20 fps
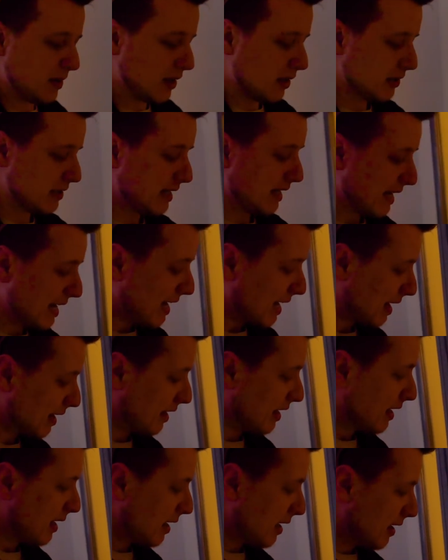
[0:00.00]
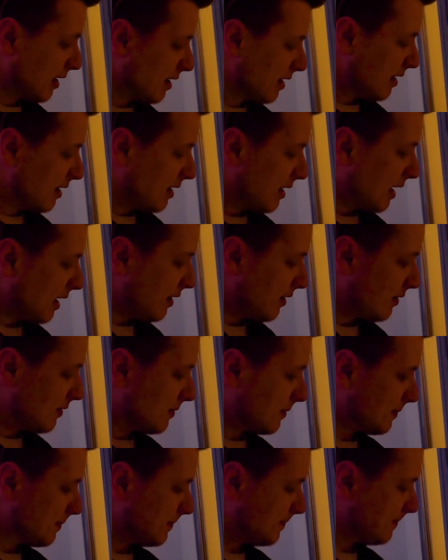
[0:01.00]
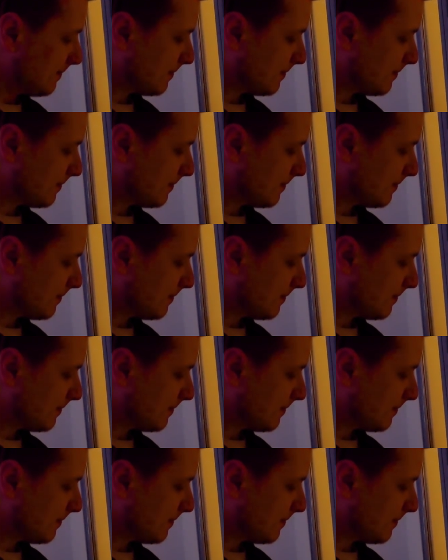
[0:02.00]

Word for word: because he can. I don't know.